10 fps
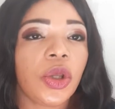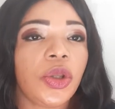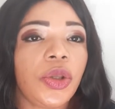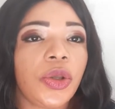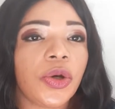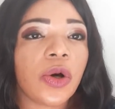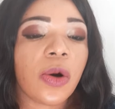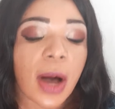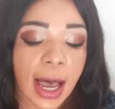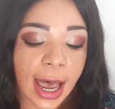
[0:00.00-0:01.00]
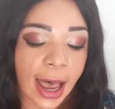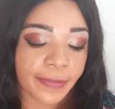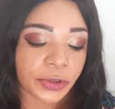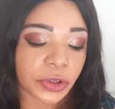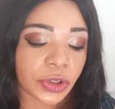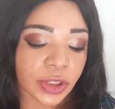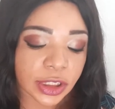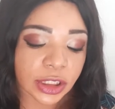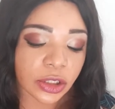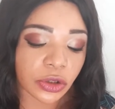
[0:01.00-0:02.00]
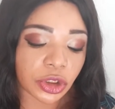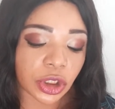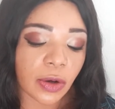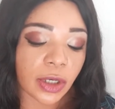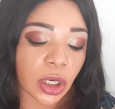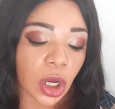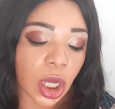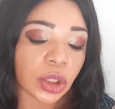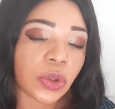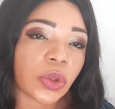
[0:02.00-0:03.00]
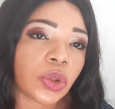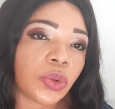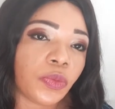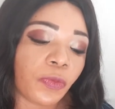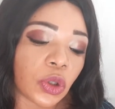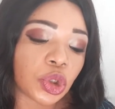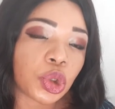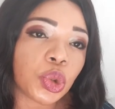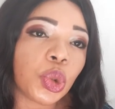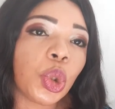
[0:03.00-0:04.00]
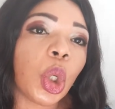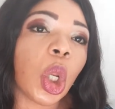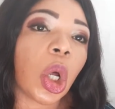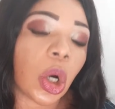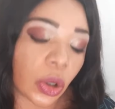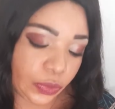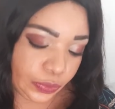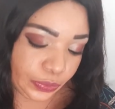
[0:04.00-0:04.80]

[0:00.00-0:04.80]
you have to use this lotion not for too long